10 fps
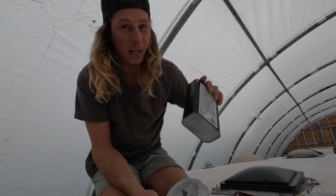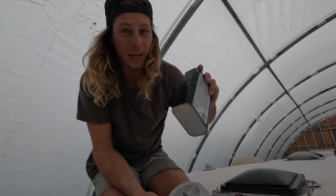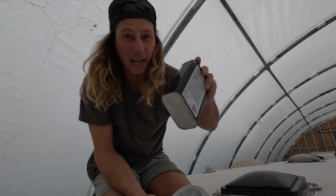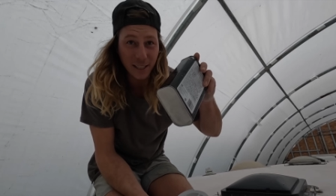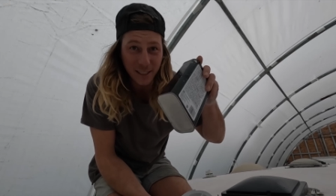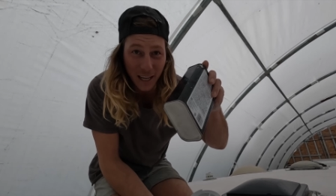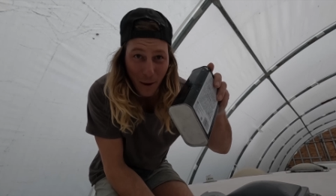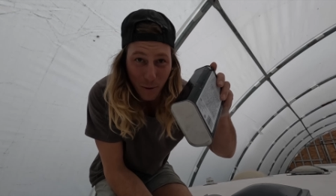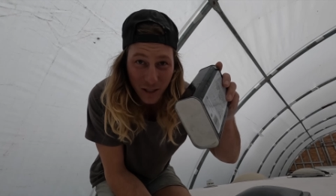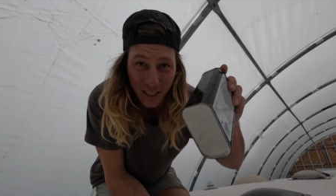Next
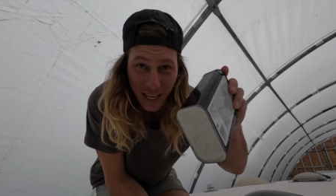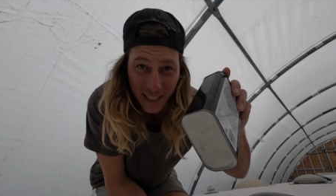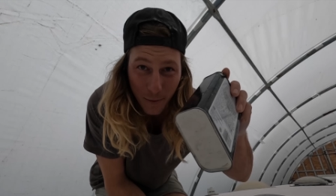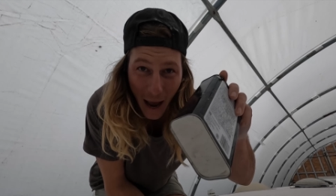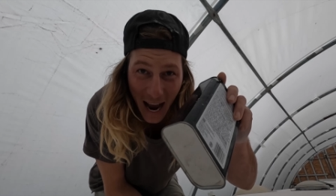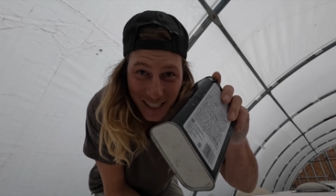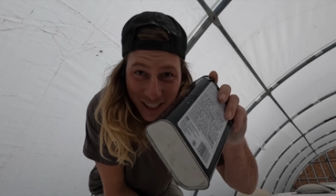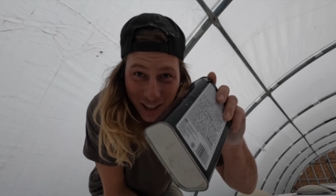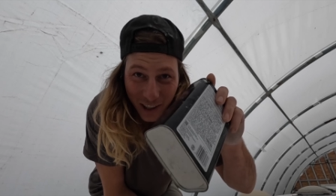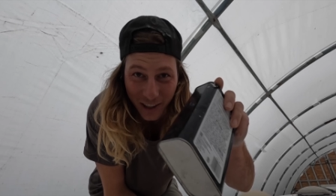step is just get some
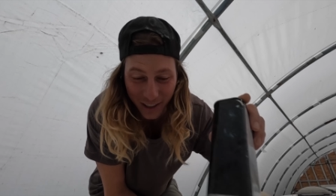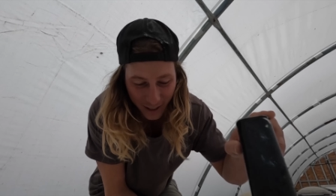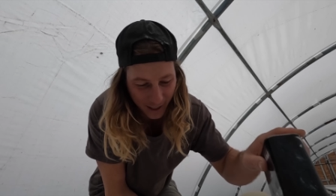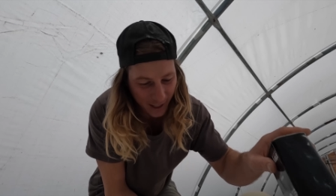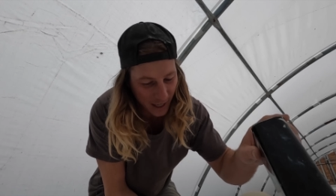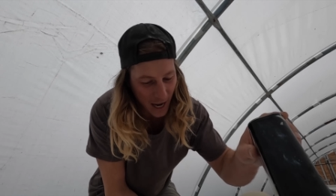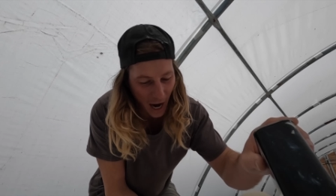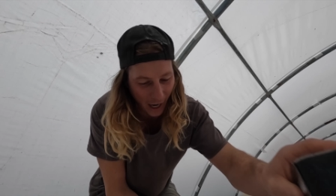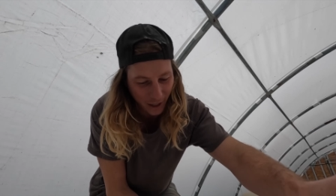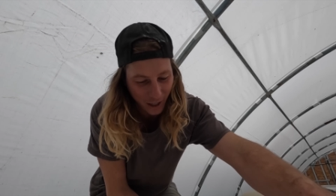acetone.
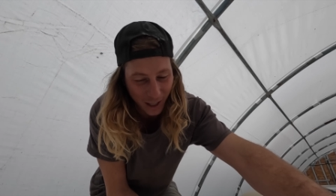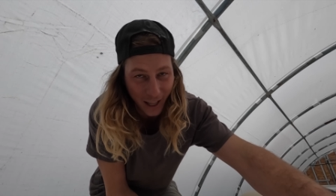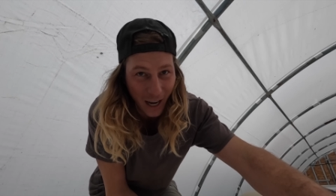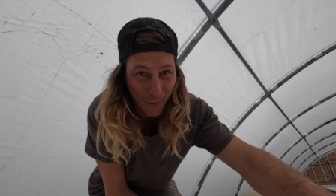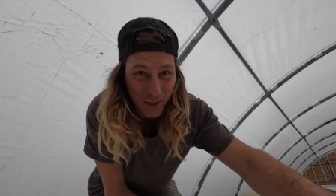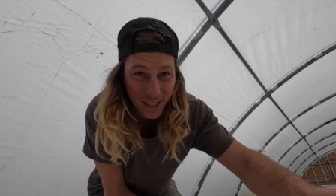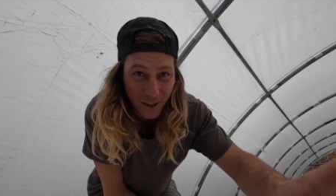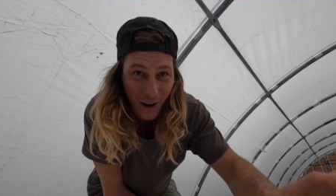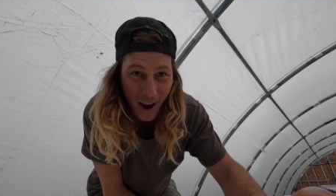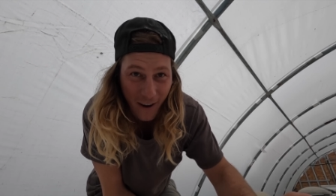I'm gonna clean up this
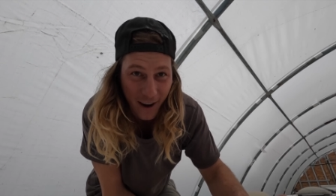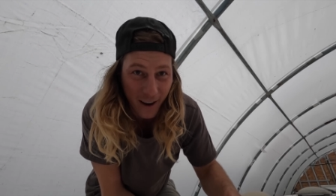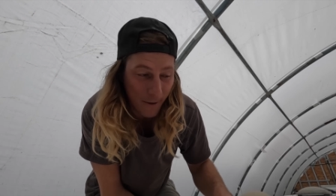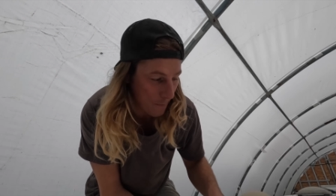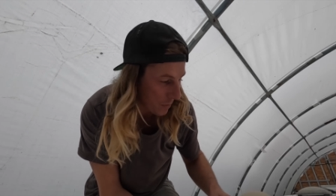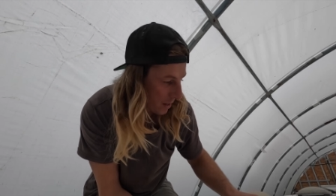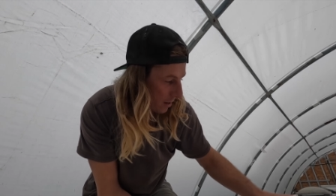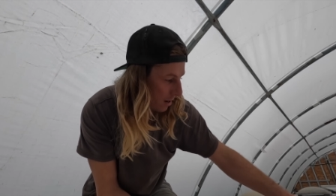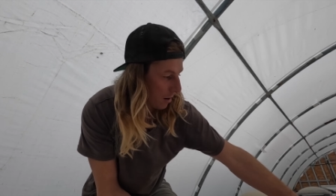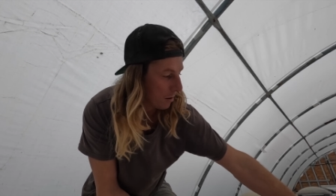little area,
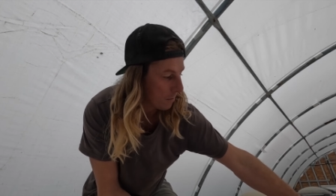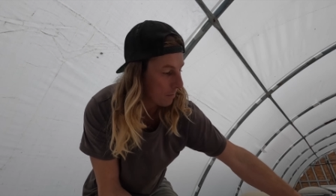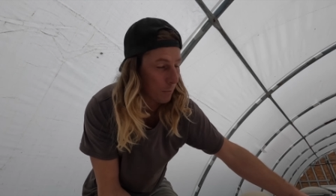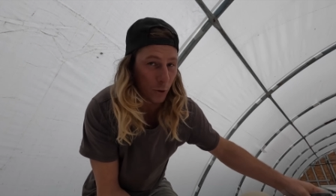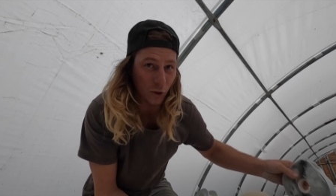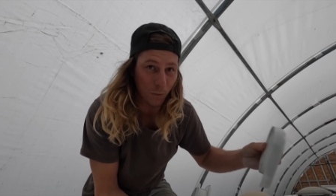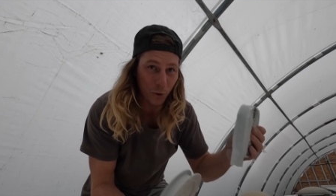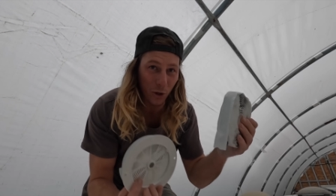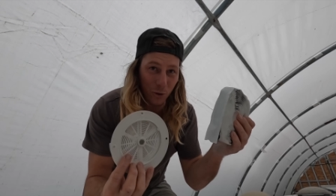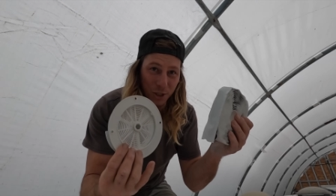put some
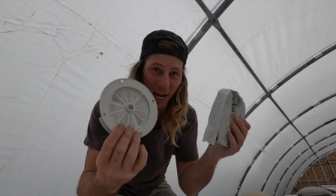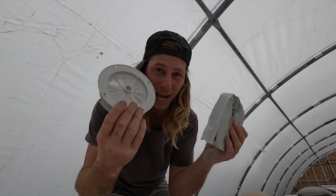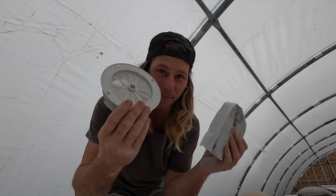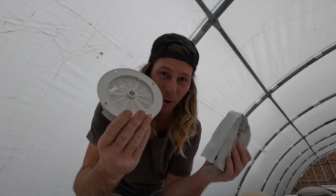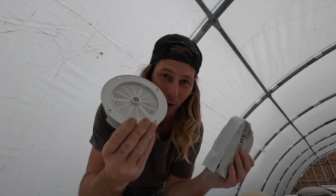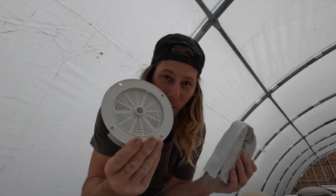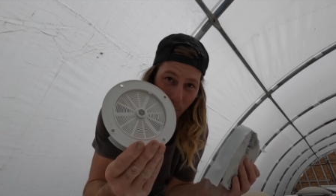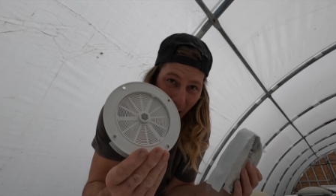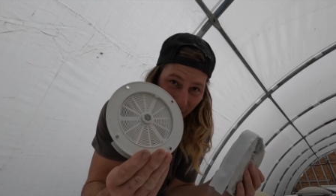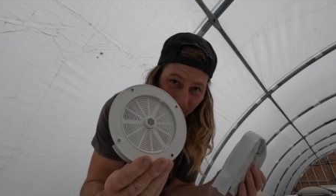butyl tape on the
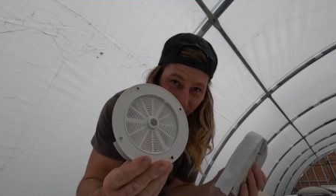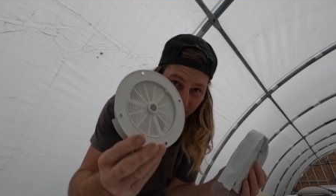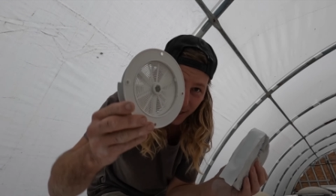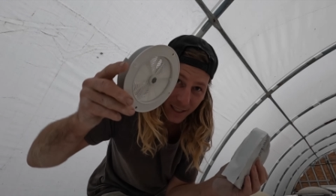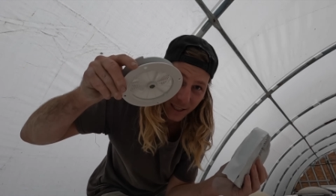back of this,